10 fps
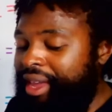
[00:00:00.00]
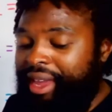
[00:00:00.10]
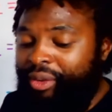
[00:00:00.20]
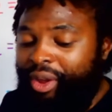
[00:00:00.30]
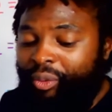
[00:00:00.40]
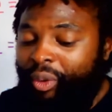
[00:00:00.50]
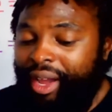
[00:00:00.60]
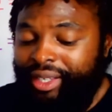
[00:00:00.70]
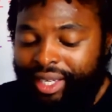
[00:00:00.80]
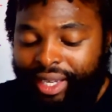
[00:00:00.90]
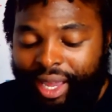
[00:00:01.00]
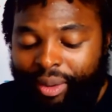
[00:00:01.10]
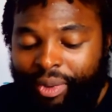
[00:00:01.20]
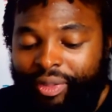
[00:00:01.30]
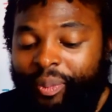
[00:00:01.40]
and why 10K a
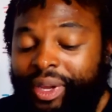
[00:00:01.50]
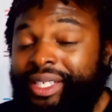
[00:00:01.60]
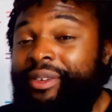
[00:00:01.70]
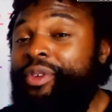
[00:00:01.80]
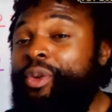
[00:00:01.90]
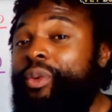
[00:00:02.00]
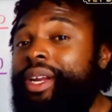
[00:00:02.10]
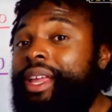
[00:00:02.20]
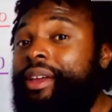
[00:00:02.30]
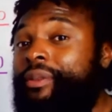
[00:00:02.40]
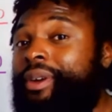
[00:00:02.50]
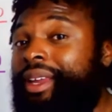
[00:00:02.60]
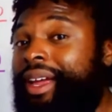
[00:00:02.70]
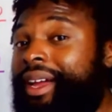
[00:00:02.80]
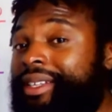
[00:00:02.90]
month? Because if you want to give your
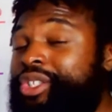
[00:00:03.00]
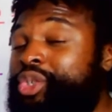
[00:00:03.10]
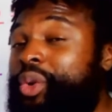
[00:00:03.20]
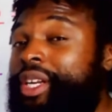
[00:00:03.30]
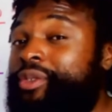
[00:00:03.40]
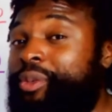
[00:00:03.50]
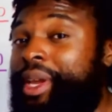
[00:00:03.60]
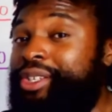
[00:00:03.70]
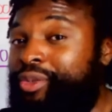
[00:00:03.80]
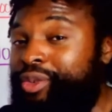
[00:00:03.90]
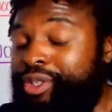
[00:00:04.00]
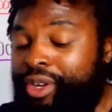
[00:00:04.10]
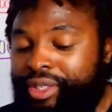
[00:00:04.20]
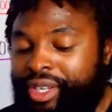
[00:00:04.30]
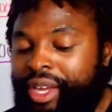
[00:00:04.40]
clients transformational
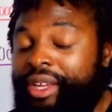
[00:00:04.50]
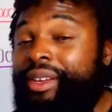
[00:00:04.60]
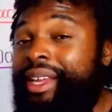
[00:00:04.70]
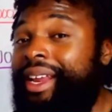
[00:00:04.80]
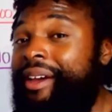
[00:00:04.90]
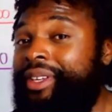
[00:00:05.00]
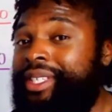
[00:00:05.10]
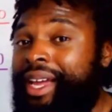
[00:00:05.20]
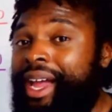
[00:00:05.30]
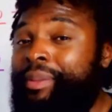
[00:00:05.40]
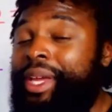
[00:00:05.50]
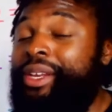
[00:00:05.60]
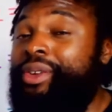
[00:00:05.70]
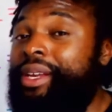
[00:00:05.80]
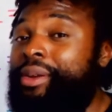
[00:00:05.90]
results, you need to have the time and
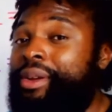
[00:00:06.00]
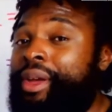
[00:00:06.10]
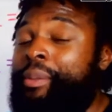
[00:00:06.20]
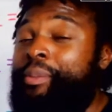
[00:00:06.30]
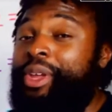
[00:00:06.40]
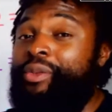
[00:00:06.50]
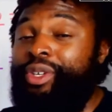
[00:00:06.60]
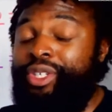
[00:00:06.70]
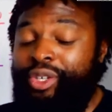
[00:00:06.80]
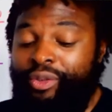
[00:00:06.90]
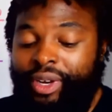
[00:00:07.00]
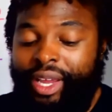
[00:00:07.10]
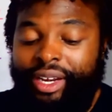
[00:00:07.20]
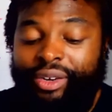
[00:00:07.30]
you need to be rejuvenated.